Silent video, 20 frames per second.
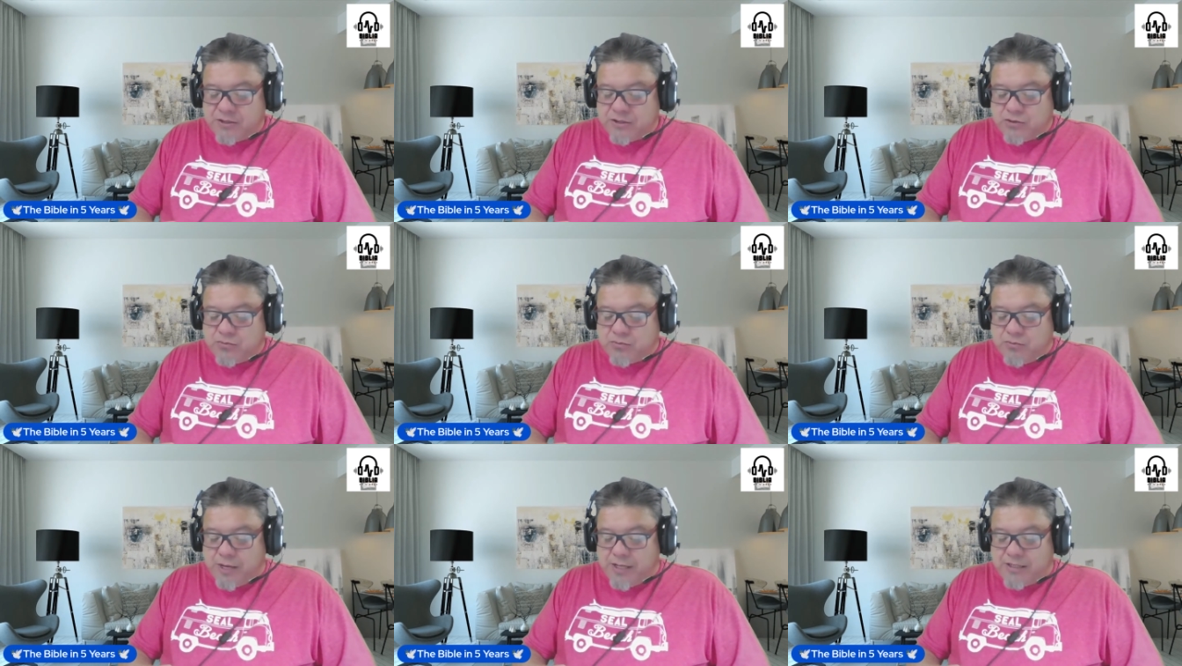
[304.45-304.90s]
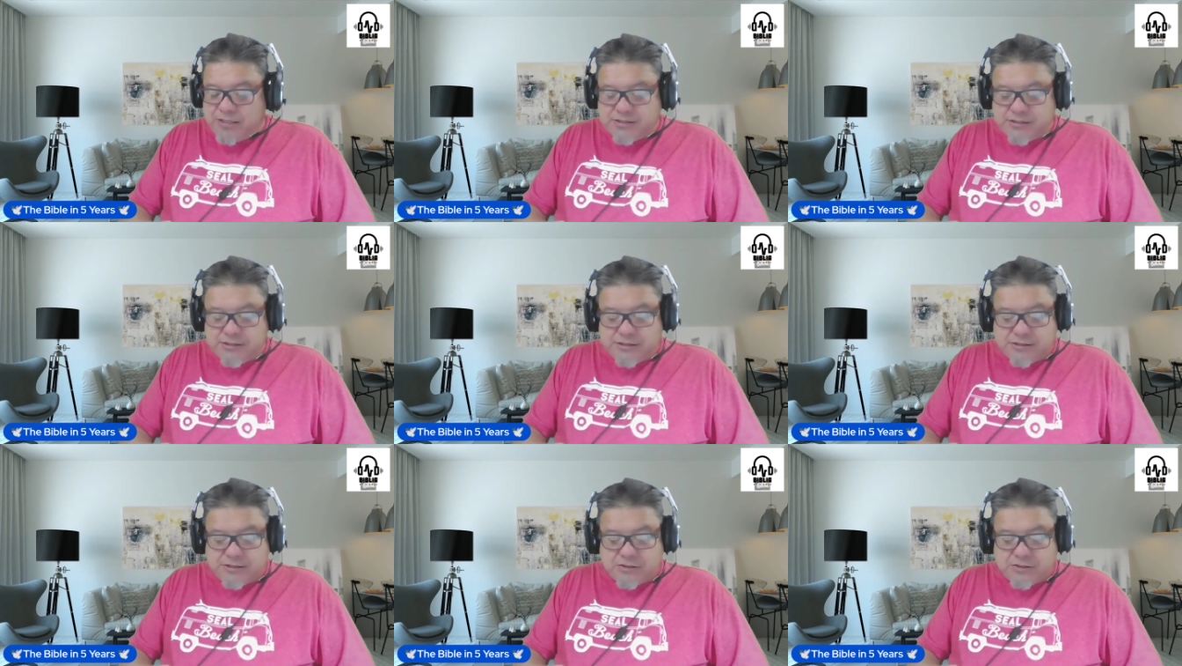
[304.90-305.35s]
two
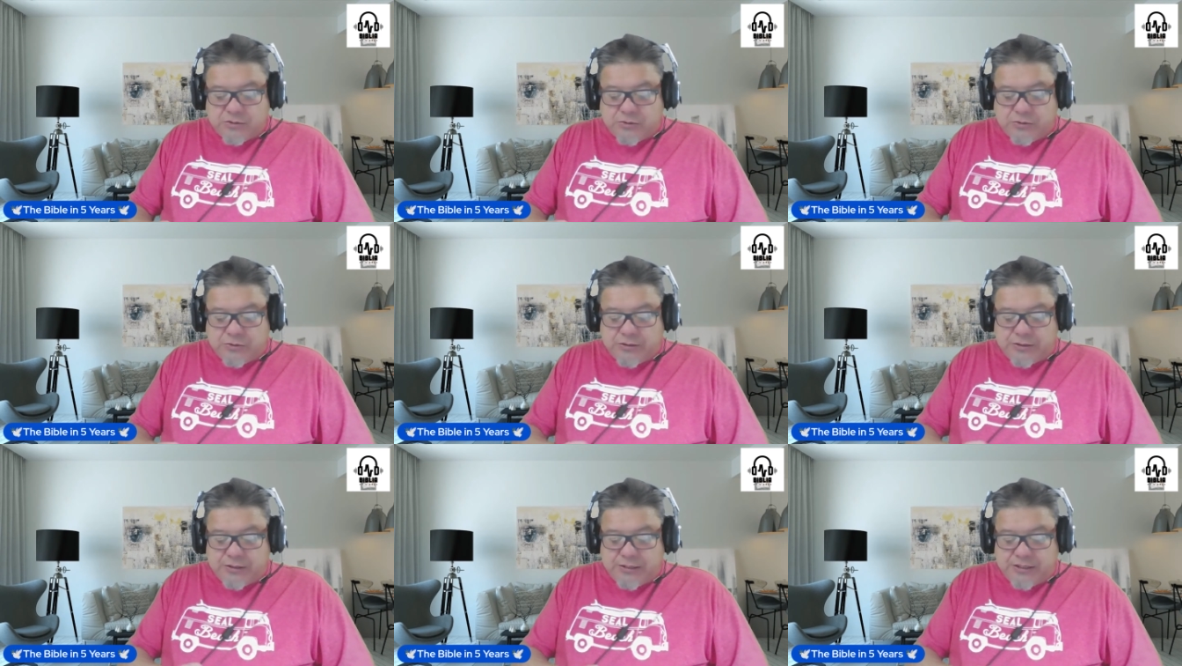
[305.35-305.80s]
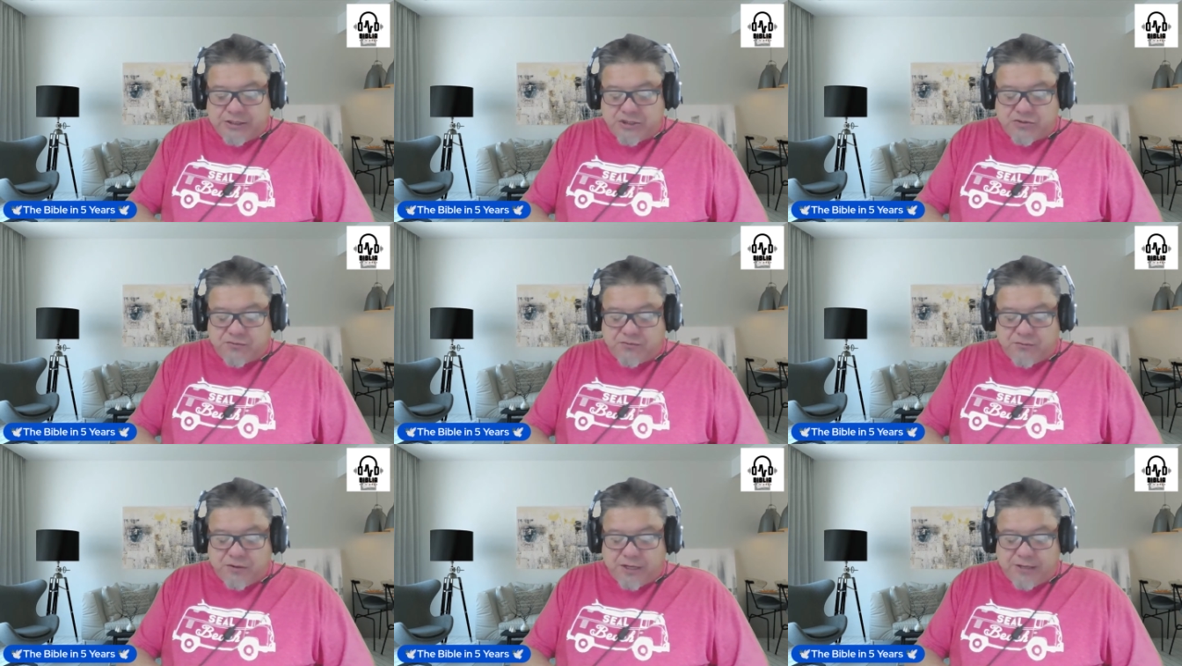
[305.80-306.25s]
bases under
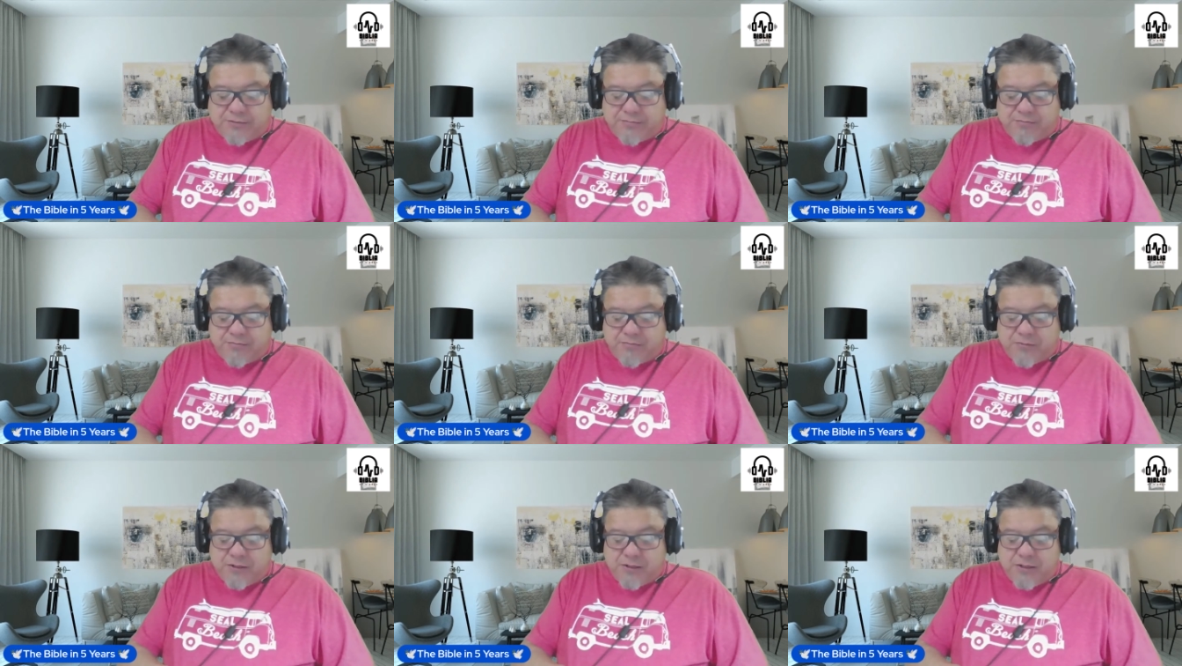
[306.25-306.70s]
each frame.